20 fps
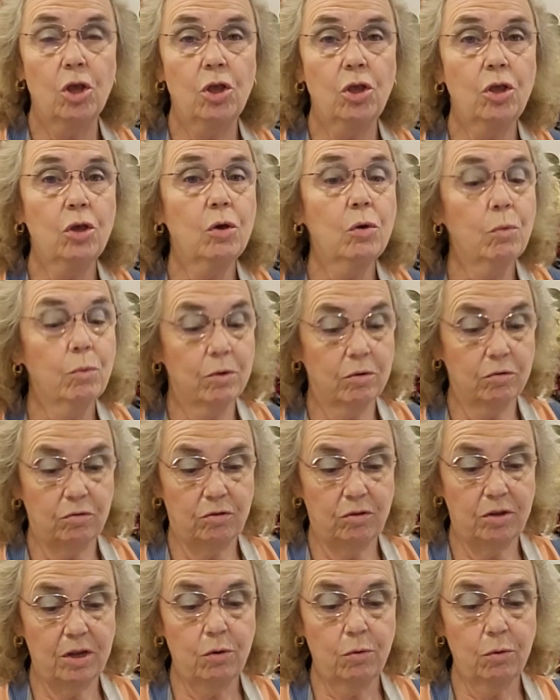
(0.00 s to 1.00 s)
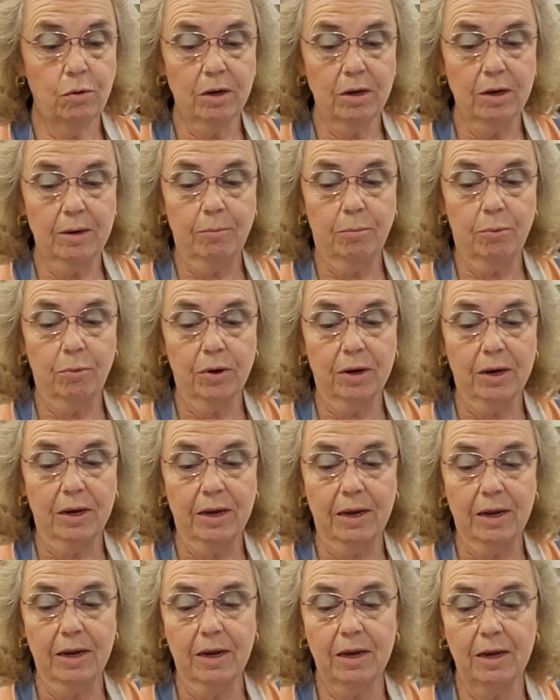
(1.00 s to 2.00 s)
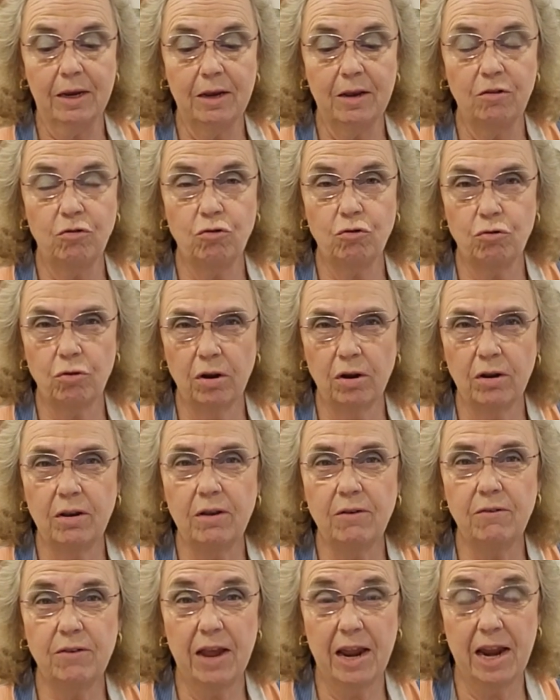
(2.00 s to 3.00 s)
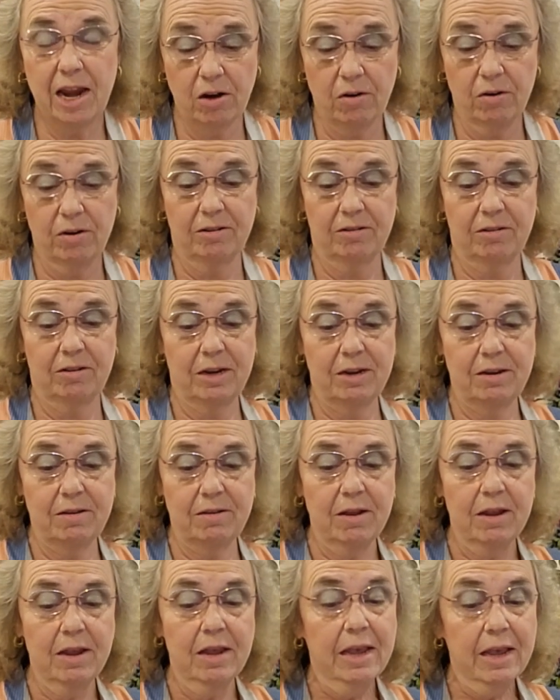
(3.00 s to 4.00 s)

you will secretly bring in destructive heresies,